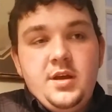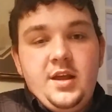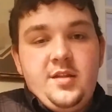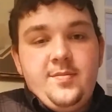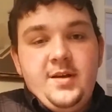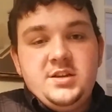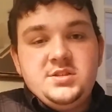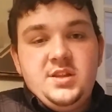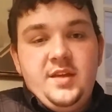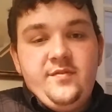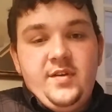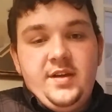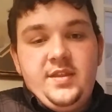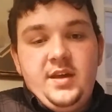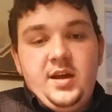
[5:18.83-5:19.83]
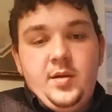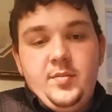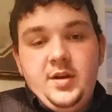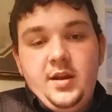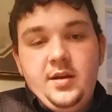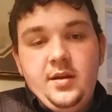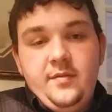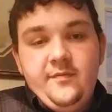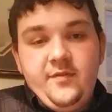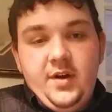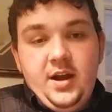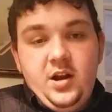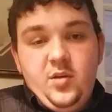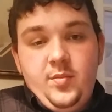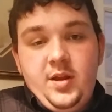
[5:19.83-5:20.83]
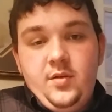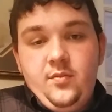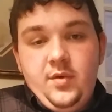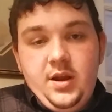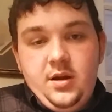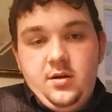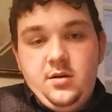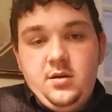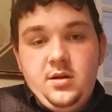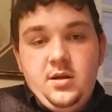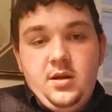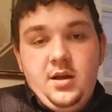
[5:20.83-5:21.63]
especially if I think I'm in an environment where